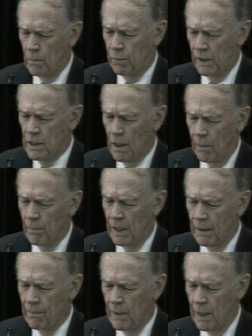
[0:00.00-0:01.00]
please help me
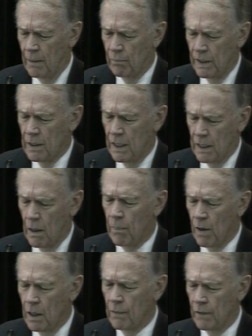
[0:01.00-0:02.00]
and please help
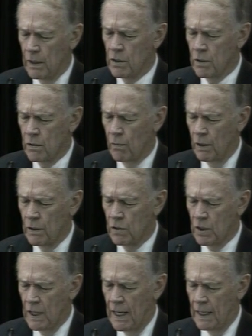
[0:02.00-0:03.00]
all of us to
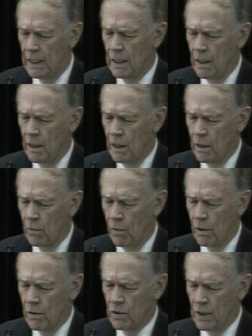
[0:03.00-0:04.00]
understand
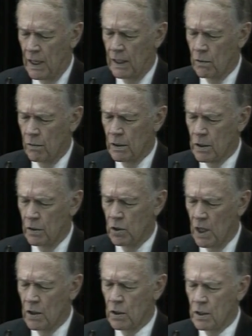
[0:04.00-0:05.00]
what you're saying to us. In
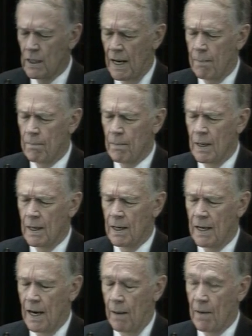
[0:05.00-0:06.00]
Jesus' name,
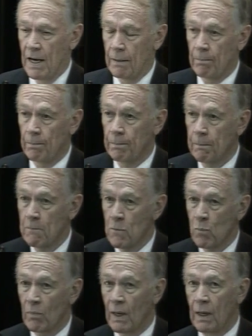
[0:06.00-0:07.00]
amen.
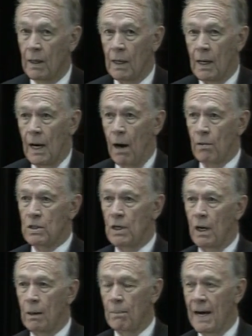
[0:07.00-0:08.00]
I was a
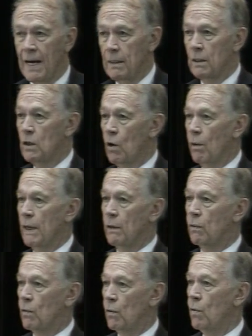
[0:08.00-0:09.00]
young man going
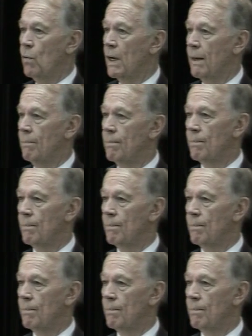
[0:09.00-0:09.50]
through